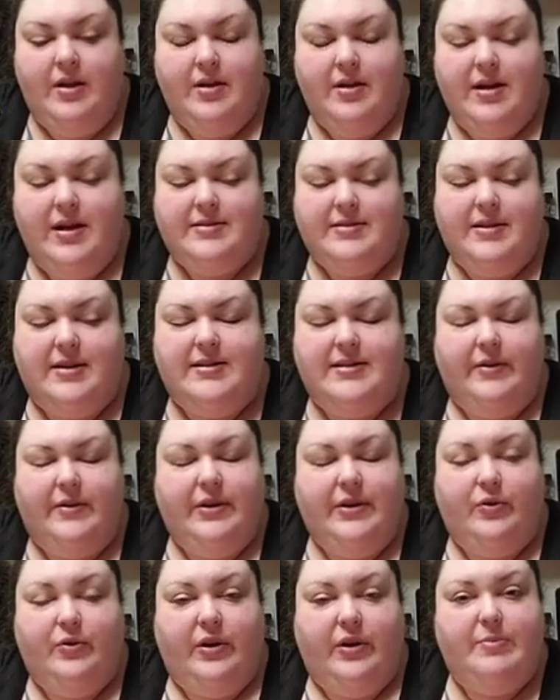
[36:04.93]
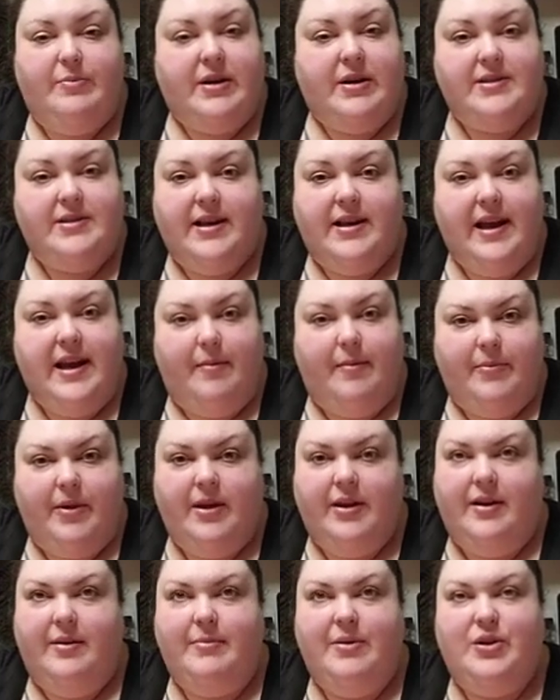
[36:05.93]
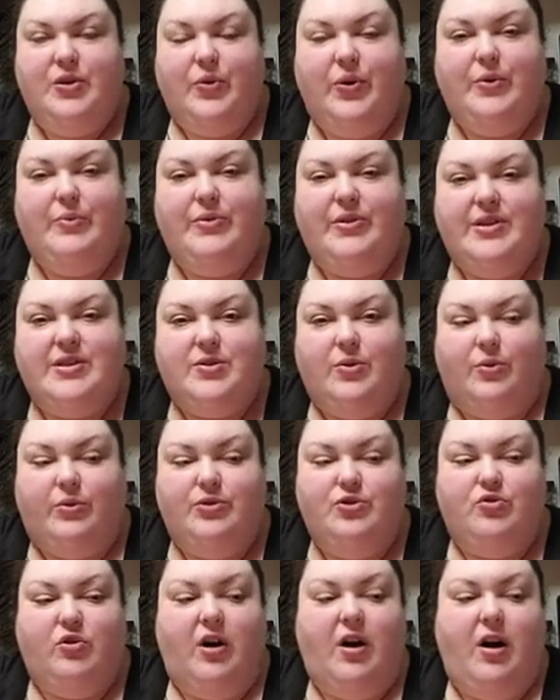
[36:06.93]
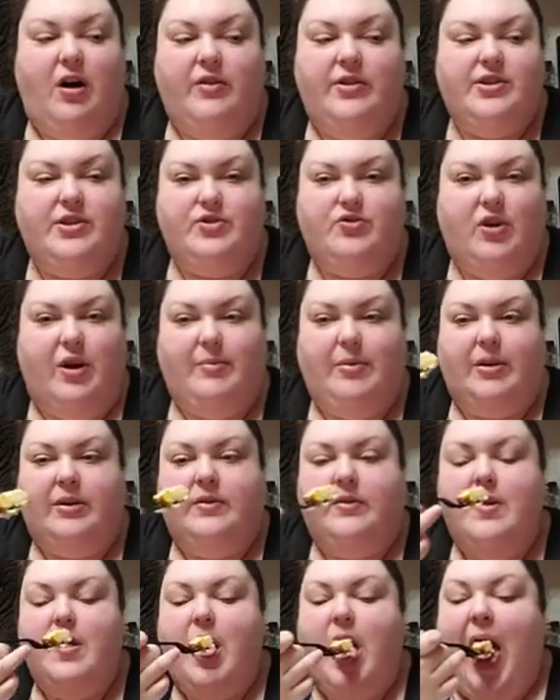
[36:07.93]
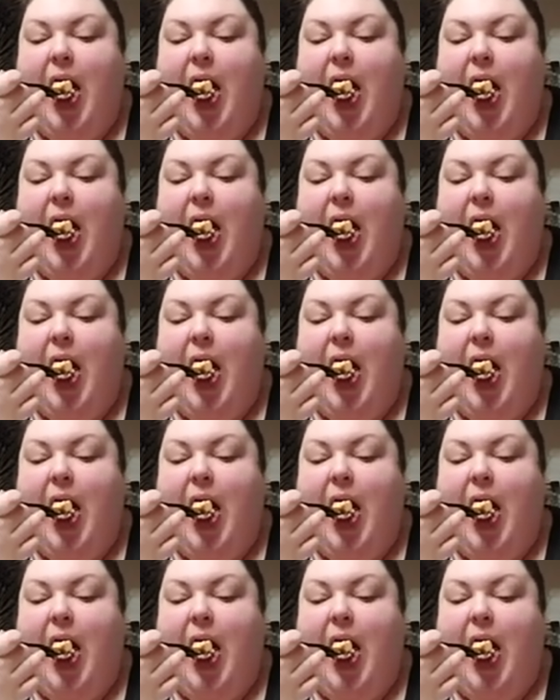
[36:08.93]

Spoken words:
Yes, I sound annoyed because I am. I'm annoyed with this whole all this drama.